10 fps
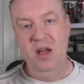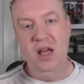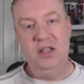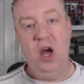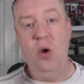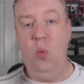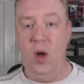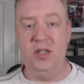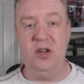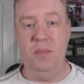So
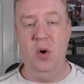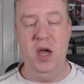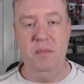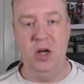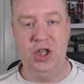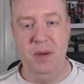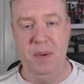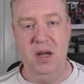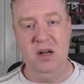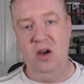once I put in my
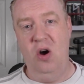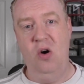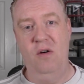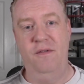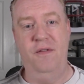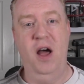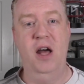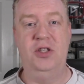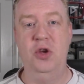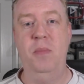shipping of
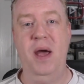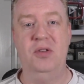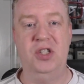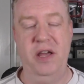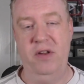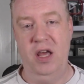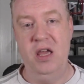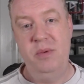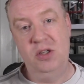£2.70,